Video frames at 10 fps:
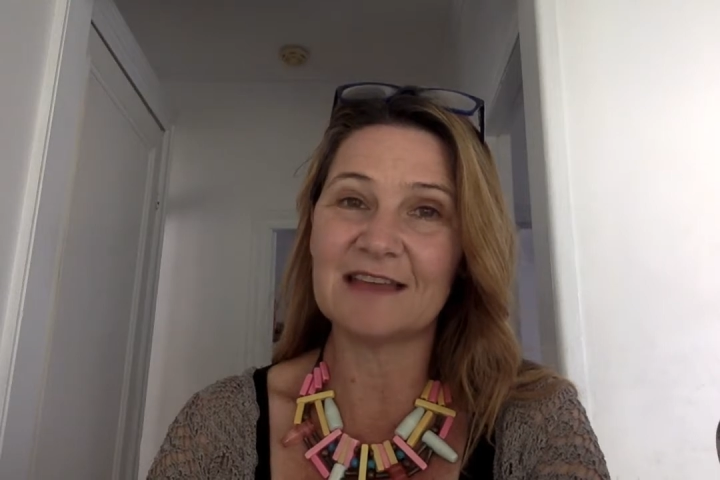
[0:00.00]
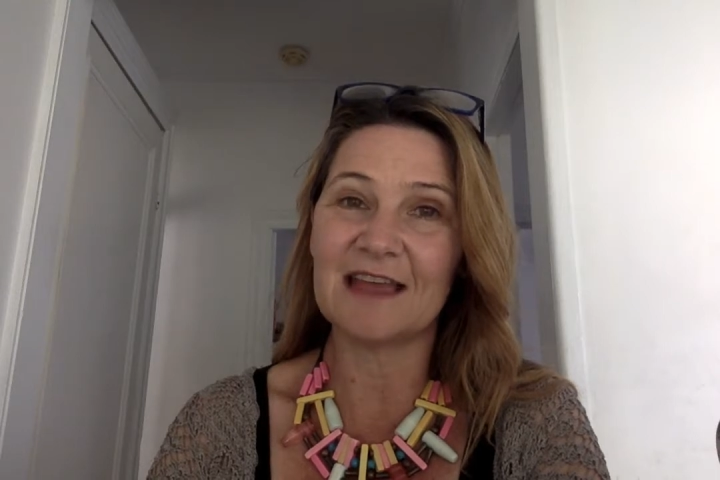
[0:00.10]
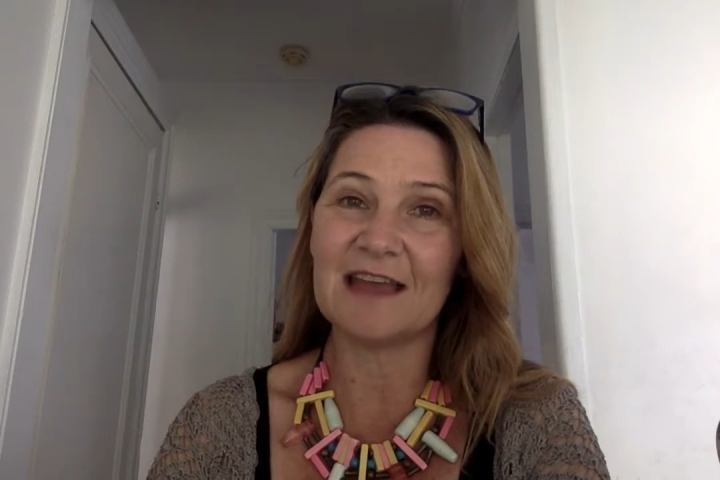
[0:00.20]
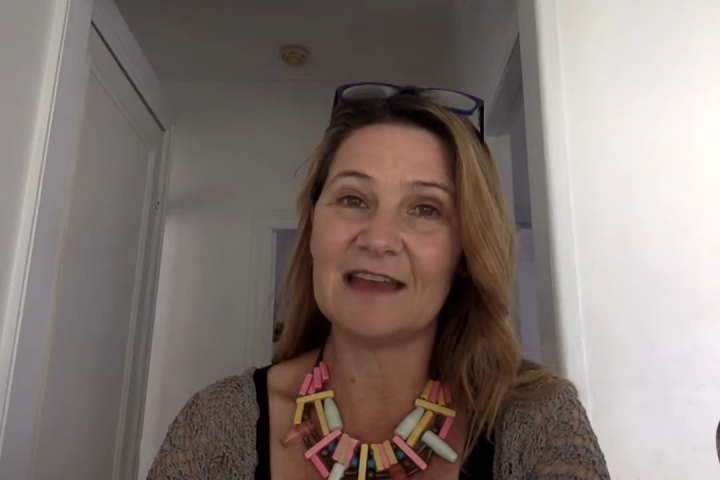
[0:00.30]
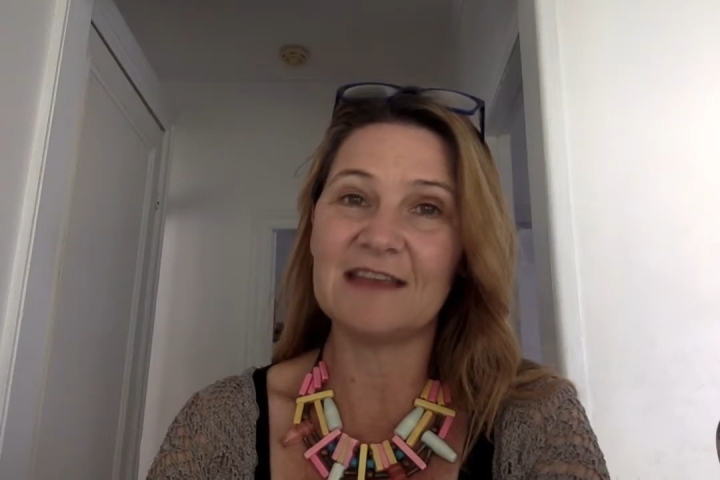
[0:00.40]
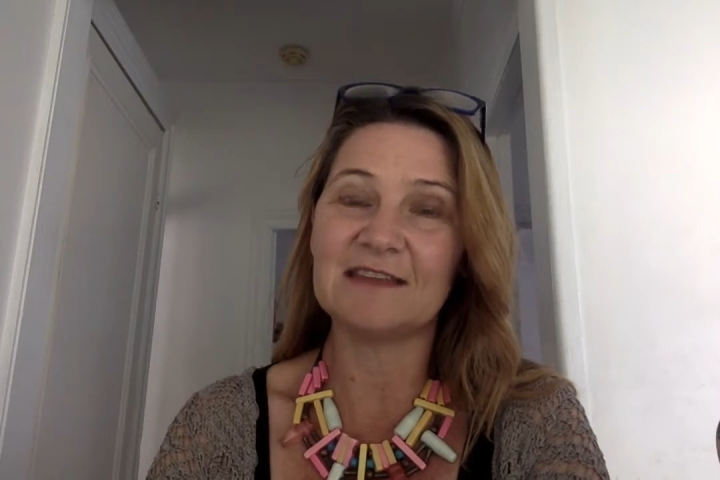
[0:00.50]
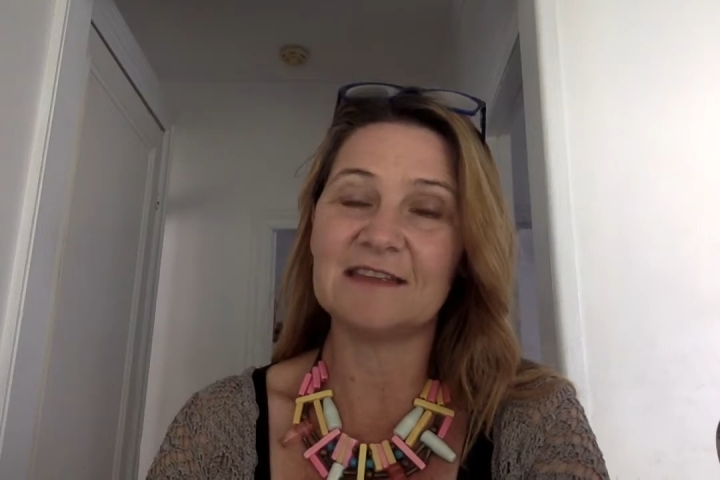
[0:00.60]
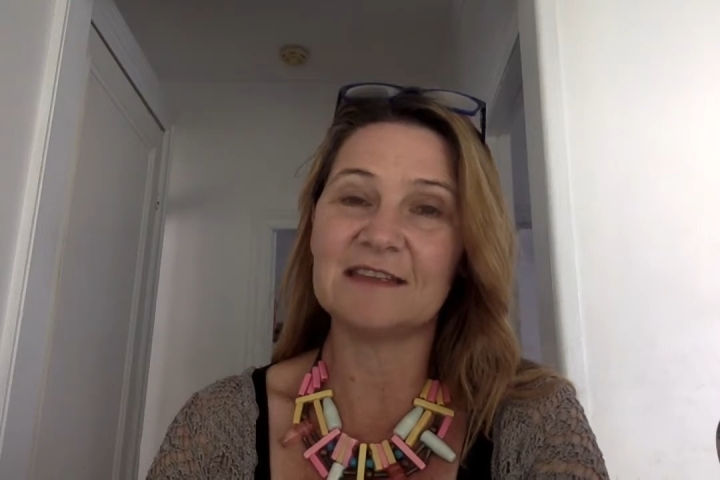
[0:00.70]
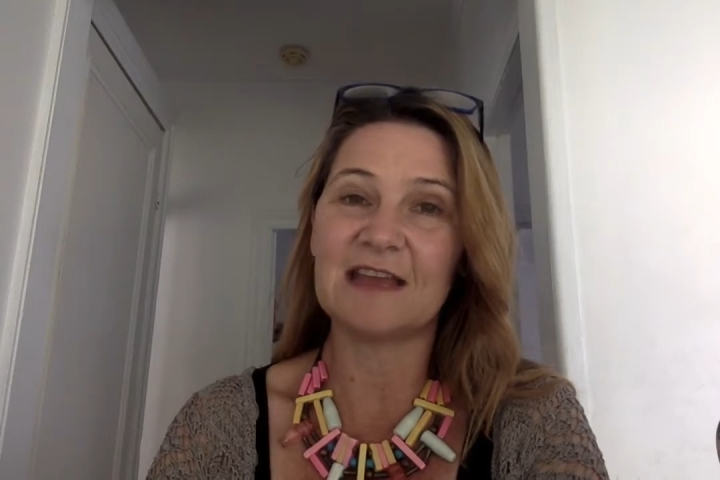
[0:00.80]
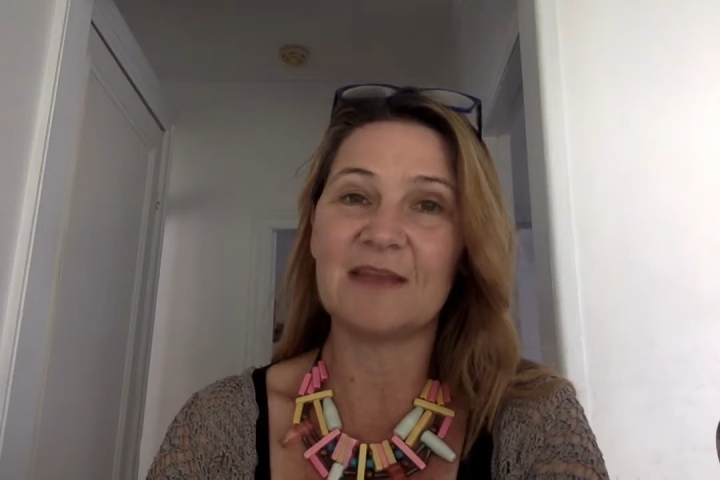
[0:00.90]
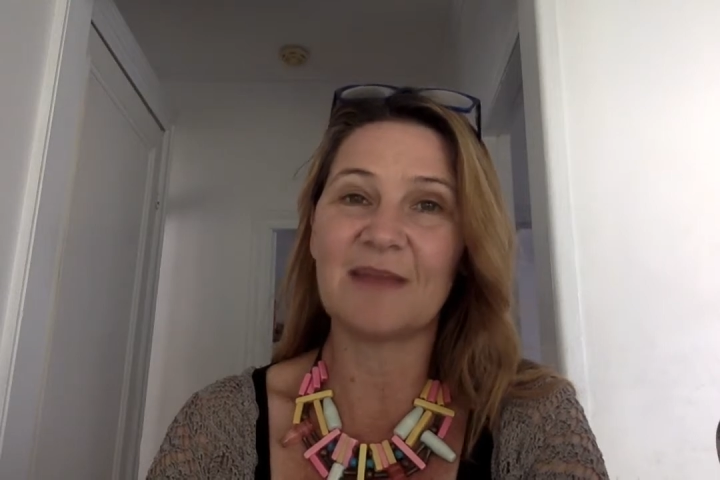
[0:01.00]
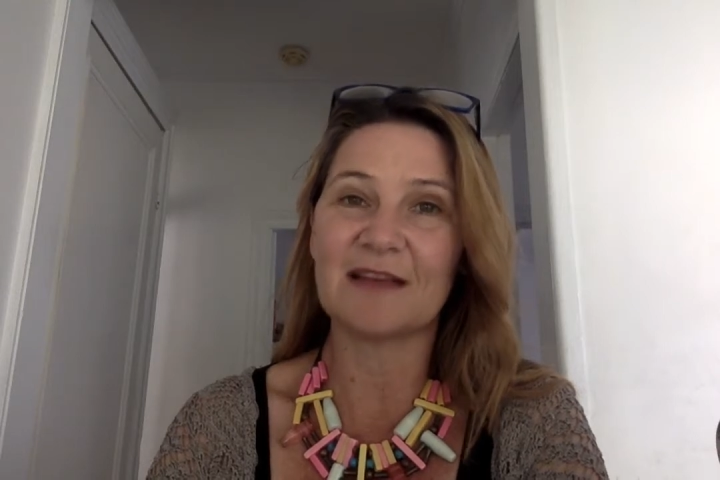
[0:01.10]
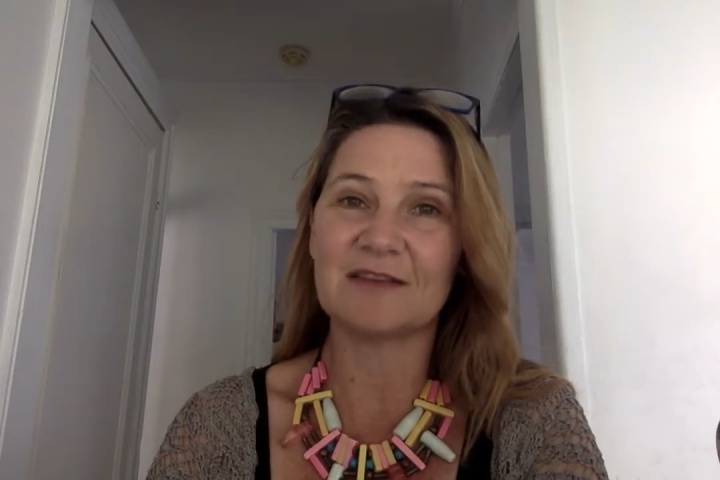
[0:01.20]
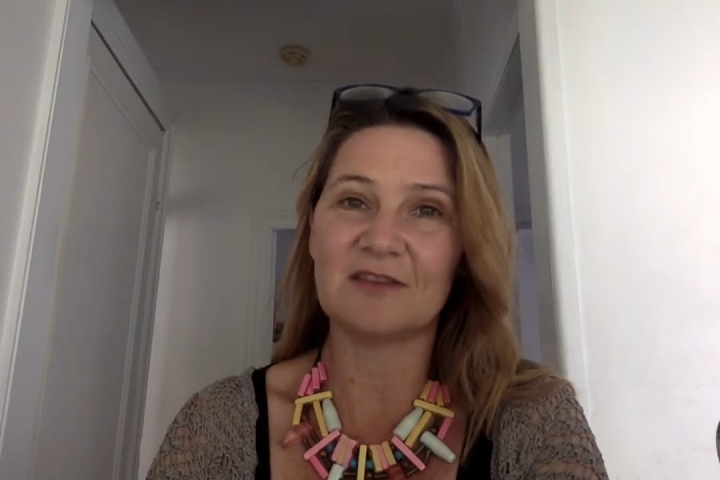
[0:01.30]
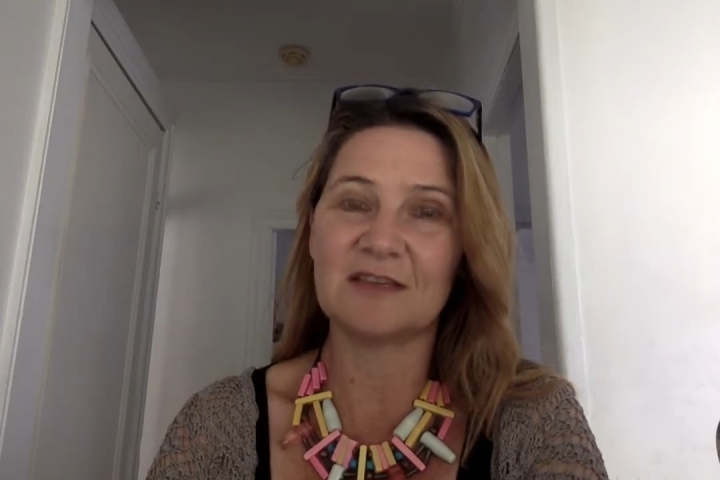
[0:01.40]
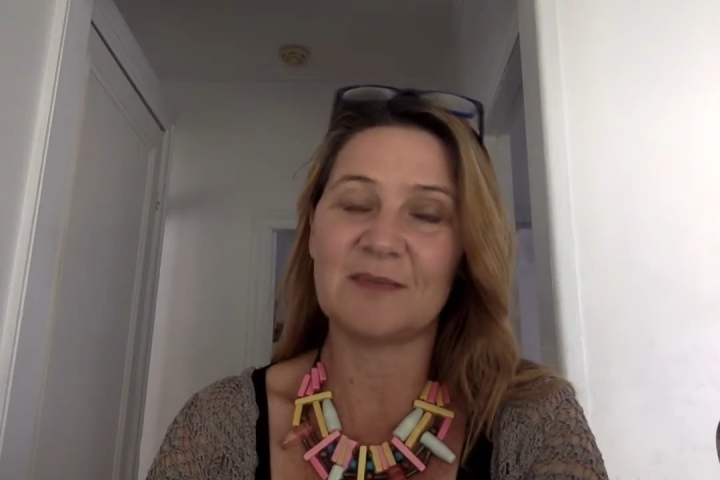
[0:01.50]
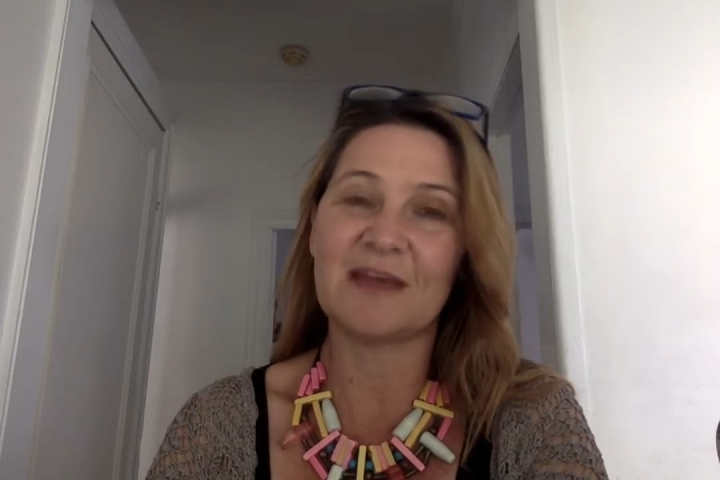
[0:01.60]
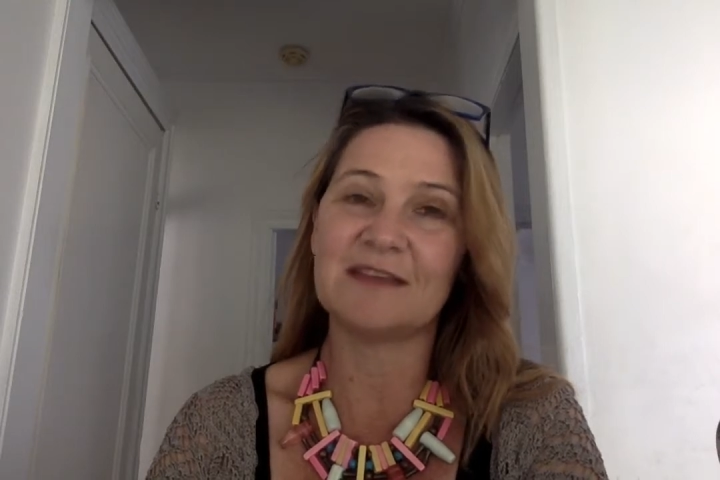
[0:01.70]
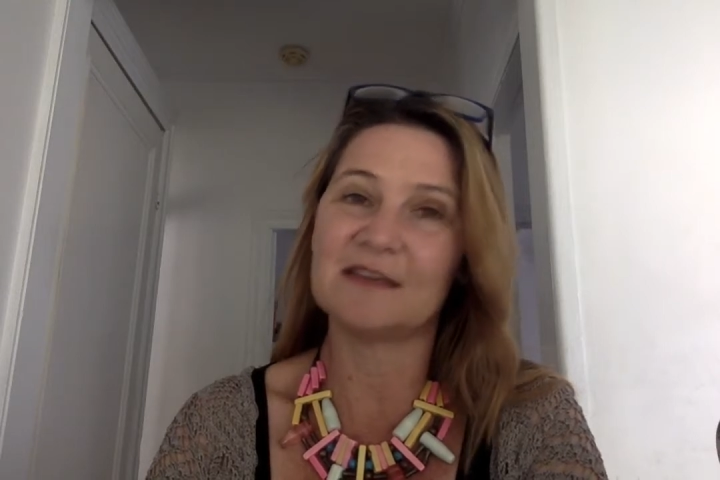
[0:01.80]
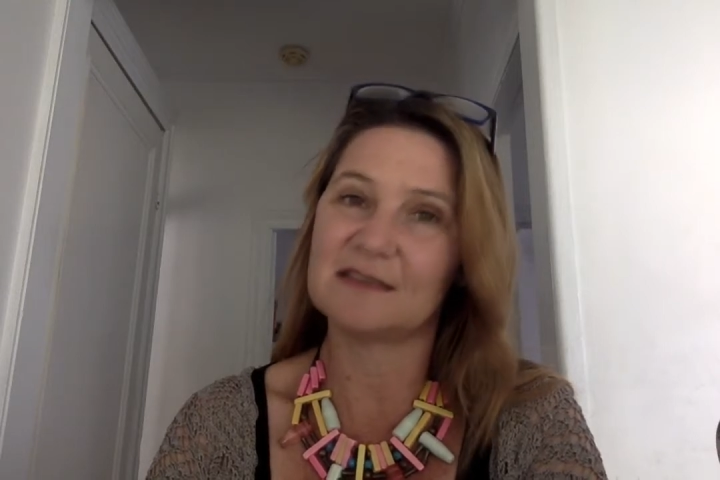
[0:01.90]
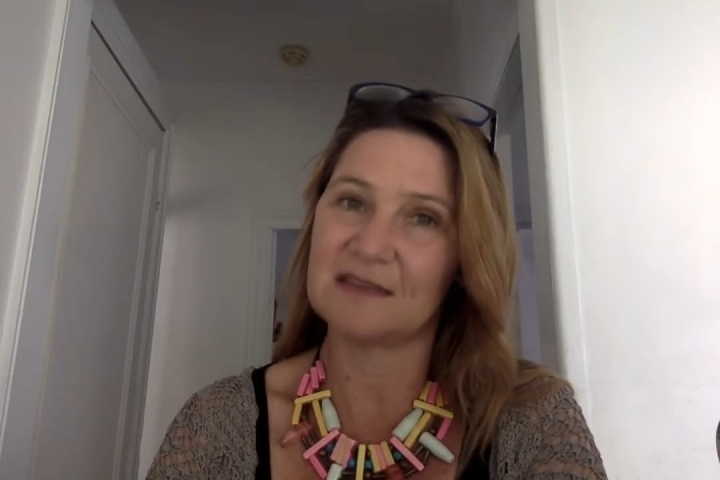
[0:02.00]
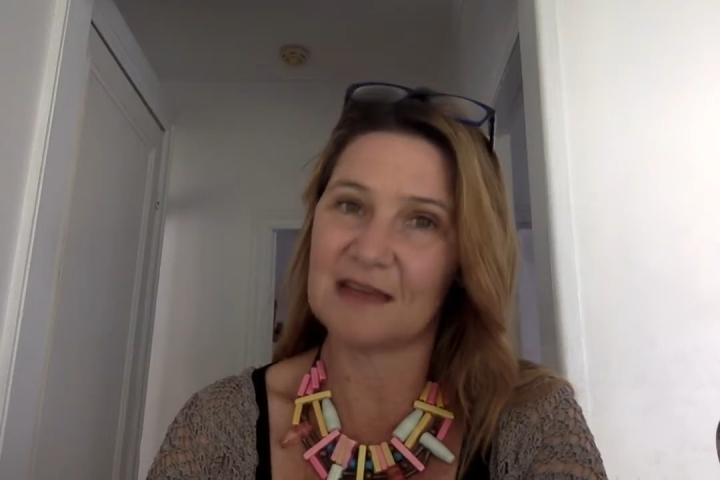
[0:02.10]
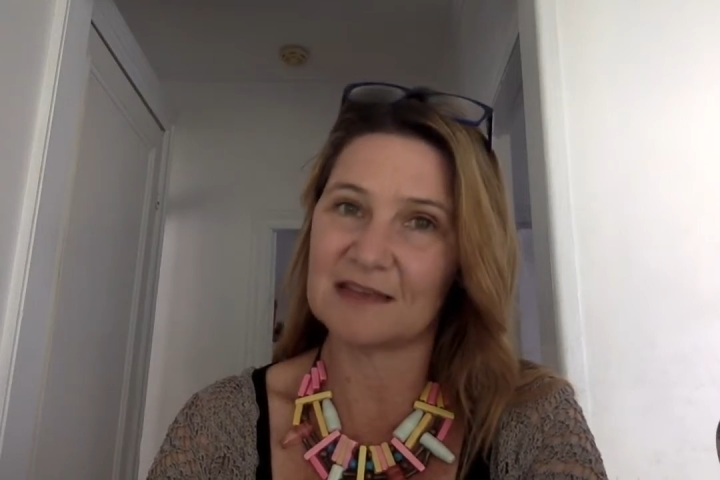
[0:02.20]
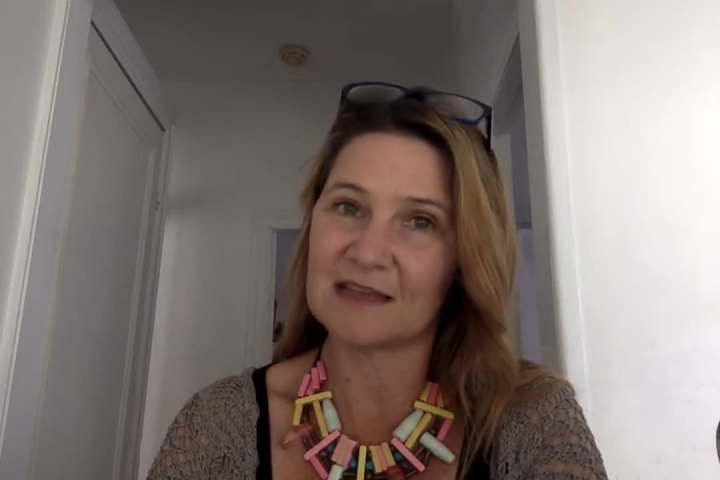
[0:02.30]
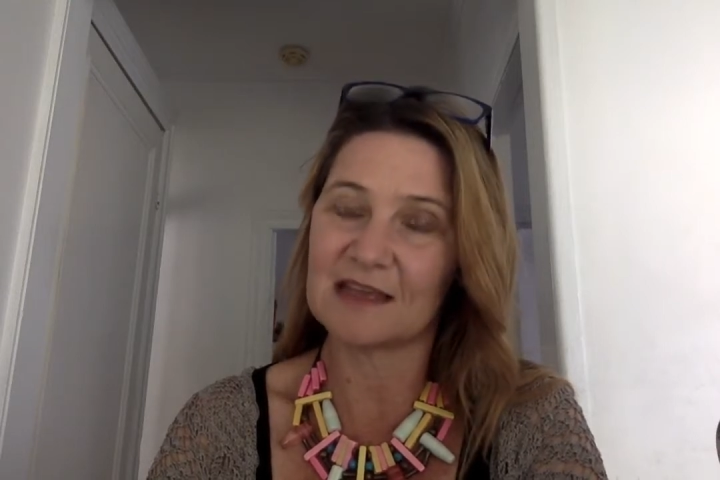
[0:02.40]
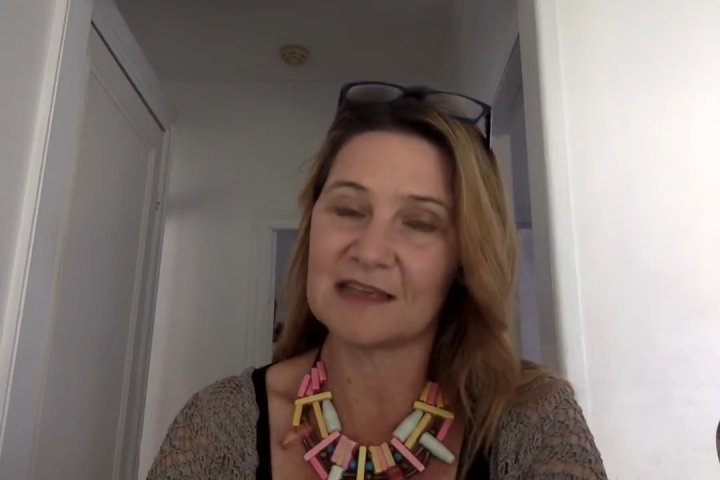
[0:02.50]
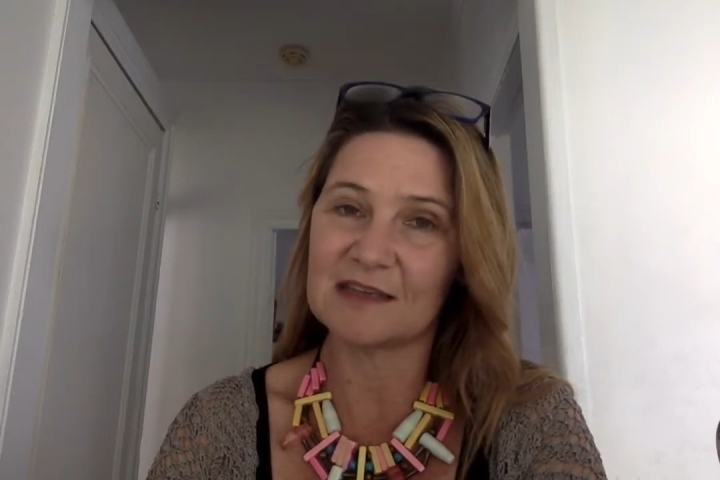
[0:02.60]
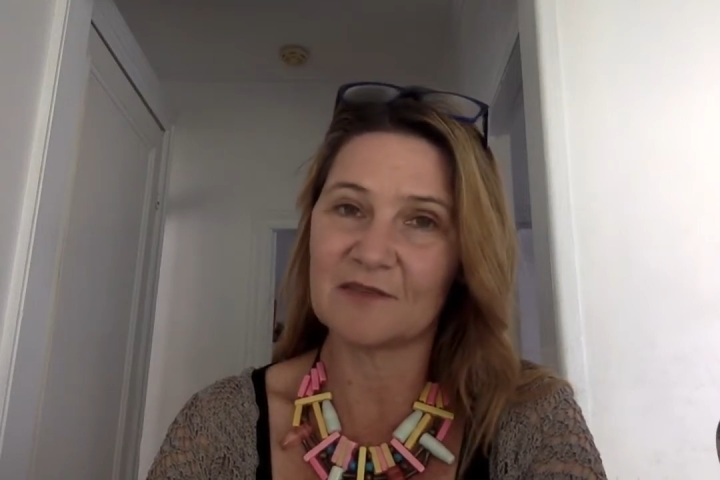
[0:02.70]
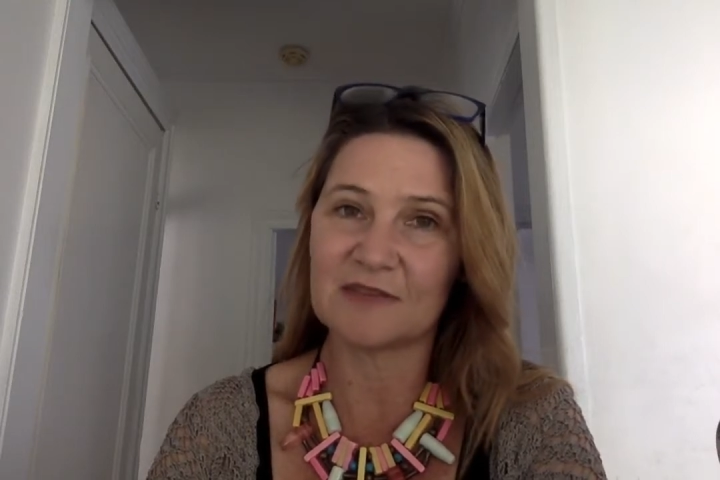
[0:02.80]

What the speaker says: and it's just getting back to those basics and asking yourself,